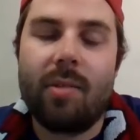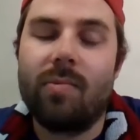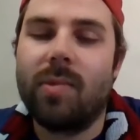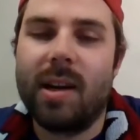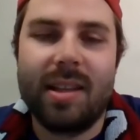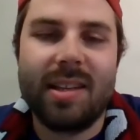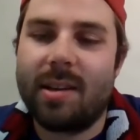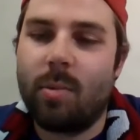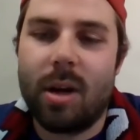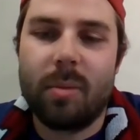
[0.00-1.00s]
I really
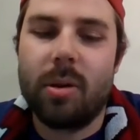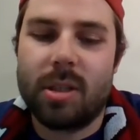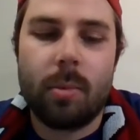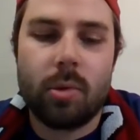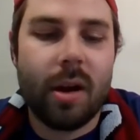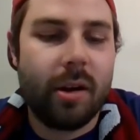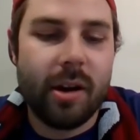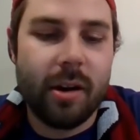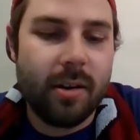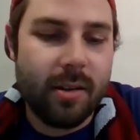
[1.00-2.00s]
didn't want to put Dom Dwyer
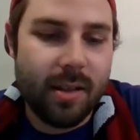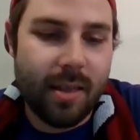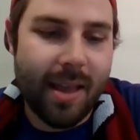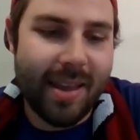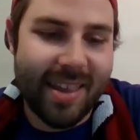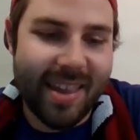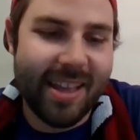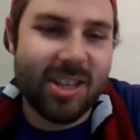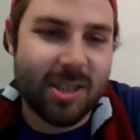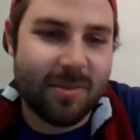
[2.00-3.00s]
here. Like,
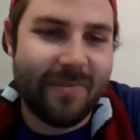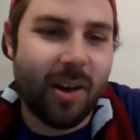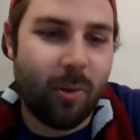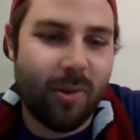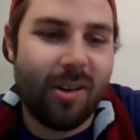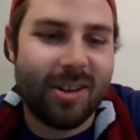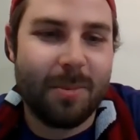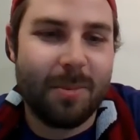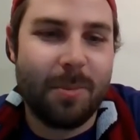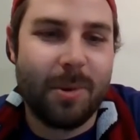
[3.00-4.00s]
it just felt wrong to
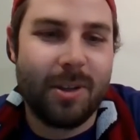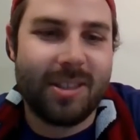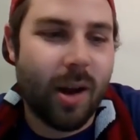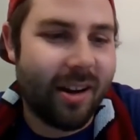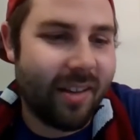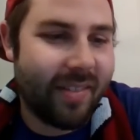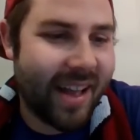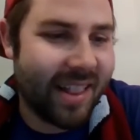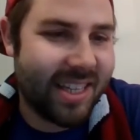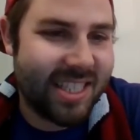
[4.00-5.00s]
put Dom Dwyer on that
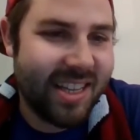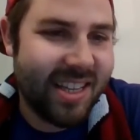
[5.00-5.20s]
list.